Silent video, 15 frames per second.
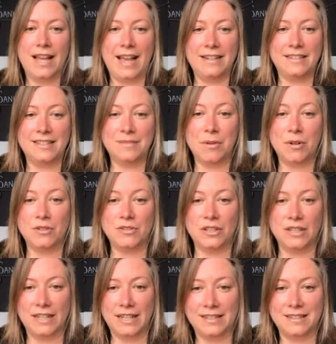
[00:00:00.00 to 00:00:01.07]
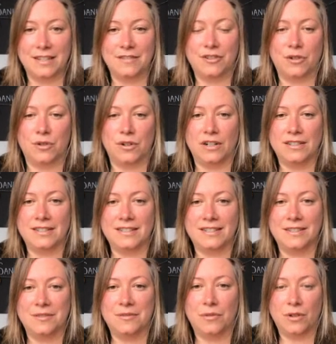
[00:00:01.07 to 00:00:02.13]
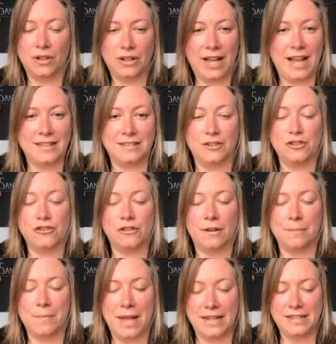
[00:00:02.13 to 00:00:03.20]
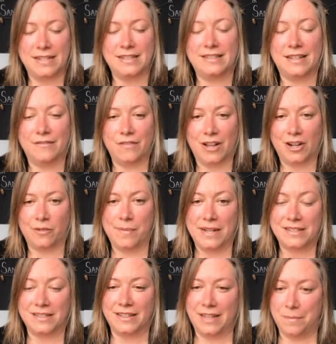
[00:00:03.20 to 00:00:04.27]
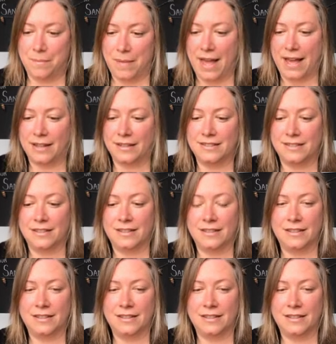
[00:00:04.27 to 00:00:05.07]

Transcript: And disposal is, of course, has a tremendous environmental impact.